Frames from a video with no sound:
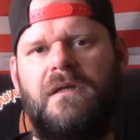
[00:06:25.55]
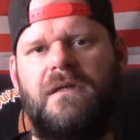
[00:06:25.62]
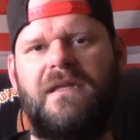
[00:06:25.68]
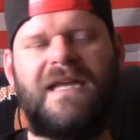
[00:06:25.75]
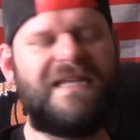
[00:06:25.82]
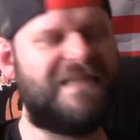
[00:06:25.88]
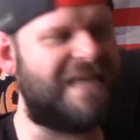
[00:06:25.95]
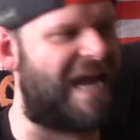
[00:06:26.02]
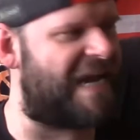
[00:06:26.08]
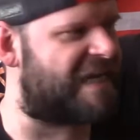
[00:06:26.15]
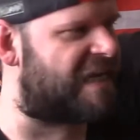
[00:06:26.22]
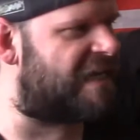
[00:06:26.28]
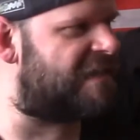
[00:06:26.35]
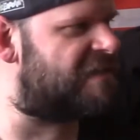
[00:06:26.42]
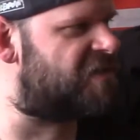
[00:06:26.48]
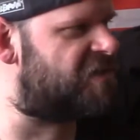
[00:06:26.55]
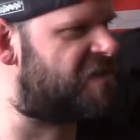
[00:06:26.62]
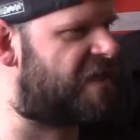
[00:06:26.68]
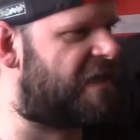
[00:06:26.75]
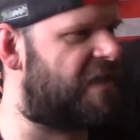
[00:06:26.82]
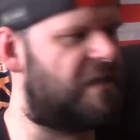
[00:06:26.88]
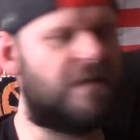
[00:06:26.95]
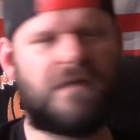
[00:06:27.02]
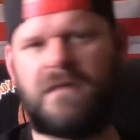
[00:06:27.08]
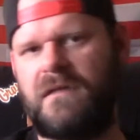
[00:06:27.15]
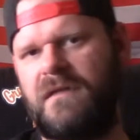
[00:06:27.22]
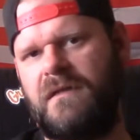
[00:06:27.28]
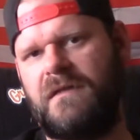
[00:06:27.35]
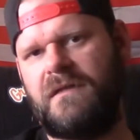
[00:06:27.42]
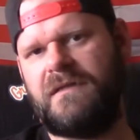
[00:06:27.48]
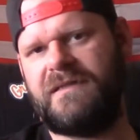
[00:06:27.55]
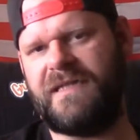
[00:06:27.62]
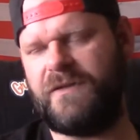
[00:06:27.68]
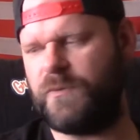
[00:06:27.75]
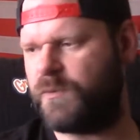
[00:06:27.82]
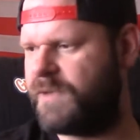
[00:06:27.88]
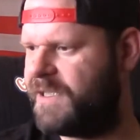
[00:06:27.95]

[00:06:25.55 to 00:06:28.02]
Like, that kind of shit didn't